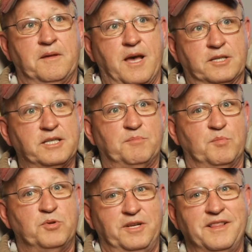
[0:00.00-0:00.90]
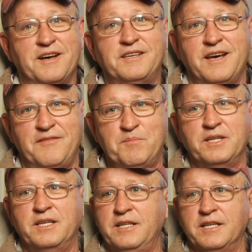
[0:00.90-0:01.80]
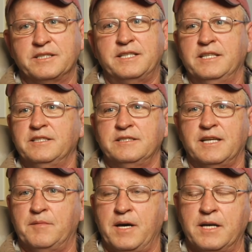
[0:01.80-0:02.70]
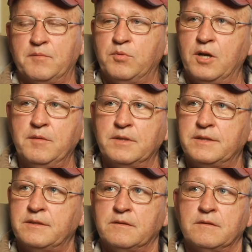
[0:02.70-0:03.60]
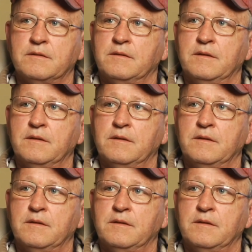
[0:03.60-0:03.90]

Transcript: actually I've been pretty lucky. I've been getting extensions on my unemployment, so